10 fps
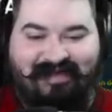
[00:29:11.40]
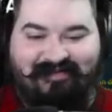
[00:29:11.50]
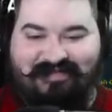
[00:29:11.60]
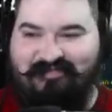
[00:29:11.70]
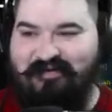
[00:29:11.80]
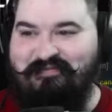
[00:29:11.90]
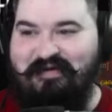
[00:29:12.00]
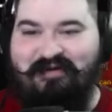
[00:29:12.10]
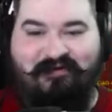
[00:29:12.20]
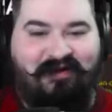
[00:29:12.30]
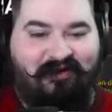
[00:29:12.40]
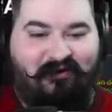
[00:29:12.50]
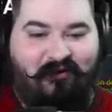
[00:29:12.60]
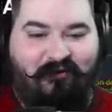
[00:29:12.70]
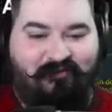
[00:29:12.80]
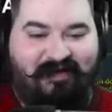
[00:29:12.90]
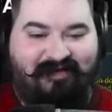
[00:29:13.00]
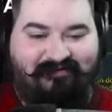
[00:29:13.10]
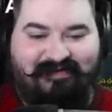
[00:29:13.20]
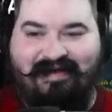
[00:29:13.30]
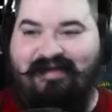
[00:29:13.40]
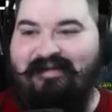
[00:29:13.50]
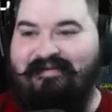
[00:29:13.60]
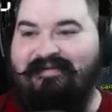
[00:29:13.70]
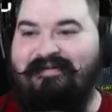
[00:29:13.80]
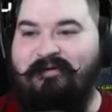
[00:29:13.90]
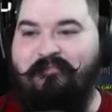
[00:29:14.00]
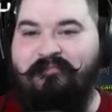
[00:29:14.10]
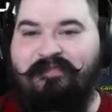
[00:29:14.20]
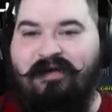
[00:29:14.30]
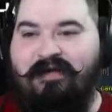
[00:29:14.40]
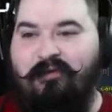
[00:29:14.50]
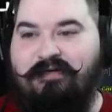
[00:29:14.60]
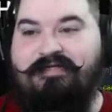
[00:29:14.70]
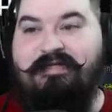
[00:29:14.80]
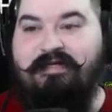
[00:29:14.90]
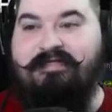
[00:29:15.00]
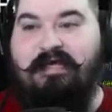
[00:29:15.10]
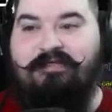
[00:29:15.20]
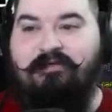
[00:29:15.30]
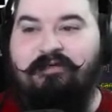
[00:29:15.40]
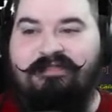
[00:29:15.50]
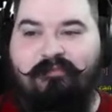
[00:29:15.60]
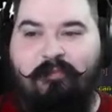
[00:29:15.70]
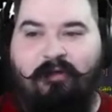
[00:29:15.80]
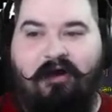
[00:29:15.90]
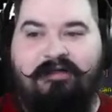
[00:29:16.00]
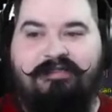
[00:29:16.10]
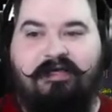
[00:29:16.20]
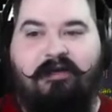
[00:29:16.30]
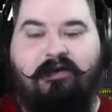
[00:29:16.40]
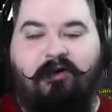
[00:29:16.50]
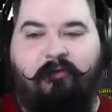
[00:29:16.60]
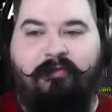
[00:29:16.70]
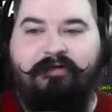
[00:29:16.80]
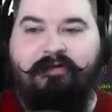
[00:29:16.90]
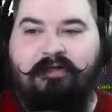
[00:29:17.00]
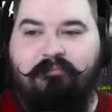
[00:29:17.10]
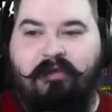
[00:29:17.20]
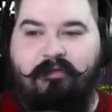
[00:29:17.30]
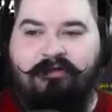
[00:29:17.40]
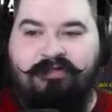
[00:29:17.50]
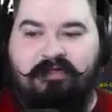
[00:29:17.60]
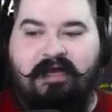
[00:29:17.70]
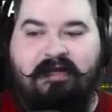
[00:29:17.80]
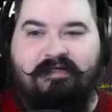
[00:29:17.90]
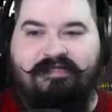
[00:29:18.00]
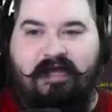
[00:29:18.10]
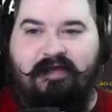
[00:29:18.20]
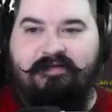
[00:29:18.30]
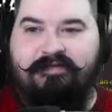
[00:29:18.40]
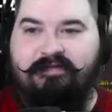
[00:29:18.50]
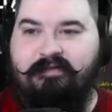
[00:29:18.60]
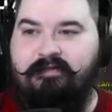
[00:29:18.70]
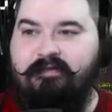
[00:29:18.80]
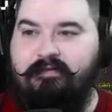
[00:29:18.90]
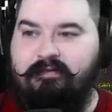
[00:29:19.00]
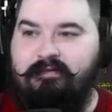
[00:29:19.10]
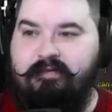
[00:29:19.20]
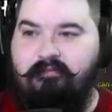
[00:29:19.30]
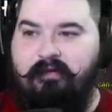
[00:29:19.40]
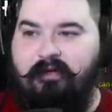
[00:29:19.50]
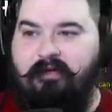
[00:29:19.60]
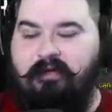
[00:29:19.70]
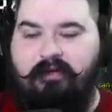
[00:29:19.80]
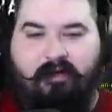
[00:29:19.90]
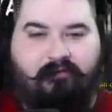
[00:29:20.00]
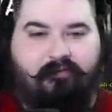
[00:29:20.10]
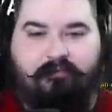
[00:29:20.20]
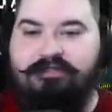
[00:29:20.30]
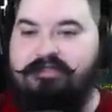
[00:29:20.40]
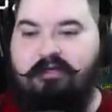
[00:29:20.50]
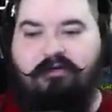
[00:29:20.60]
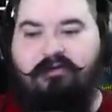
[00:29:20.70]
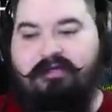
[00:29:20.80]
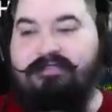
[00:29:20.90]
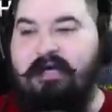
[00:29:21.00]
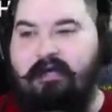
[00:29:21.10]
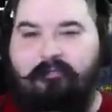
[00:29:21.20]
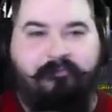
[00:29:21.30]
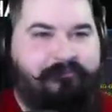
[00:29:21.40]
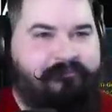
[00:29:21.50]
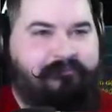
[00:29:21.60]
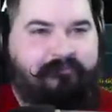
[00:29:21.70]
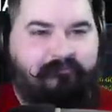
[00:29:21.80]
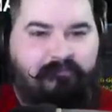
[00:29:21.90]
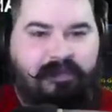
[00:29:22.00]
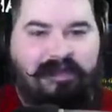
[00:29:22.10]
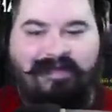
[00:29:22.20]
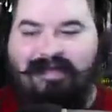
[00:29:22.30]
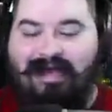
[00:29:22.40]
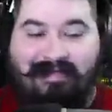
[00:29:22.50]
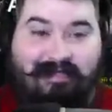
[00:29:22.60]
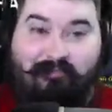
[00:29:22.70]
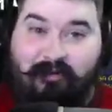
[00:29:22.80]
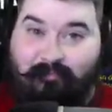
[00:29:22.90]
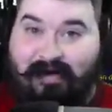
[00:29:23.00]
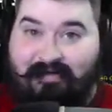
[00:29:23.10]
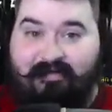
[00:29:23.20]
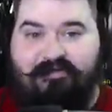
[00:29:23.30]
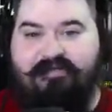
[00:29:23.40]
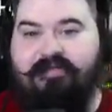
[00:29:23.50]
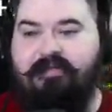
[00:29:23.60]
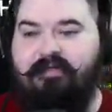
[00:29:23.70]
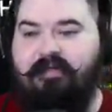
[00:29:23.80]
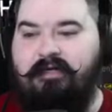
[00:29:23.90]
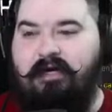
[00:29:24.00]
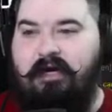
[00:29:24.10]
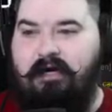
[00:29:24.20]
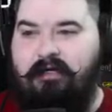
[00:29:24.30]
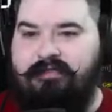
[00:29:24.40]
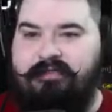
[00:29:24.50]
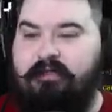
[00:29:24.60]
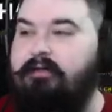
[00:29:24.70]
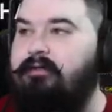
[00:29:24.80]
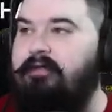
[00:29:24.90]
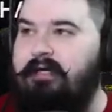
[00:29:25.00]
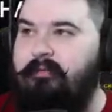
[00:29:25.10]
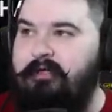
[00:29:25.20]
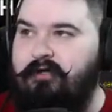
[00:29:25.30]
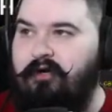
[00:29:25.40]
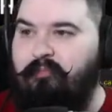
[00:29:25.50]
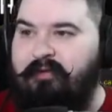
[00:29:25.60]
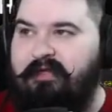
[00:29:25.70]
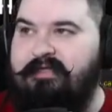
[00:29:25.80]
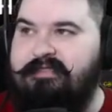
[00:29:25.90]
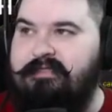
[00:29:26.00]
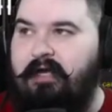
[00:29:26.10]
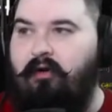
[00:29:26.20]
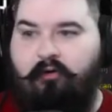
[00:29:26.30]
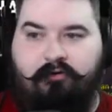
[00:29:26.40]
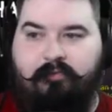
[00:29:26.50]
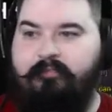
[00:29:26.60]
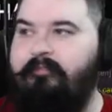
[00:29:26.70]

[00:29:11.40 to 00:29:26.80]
man, you both be doing getting old, man. What the hell? Okay, we just need a tank. So it looks like people are signing up. Maybe there's a lack of tanks. But uh, yeah, I'm just going to do this, chat. I need a bit of practice. Uh, so anybody know how to play this at all?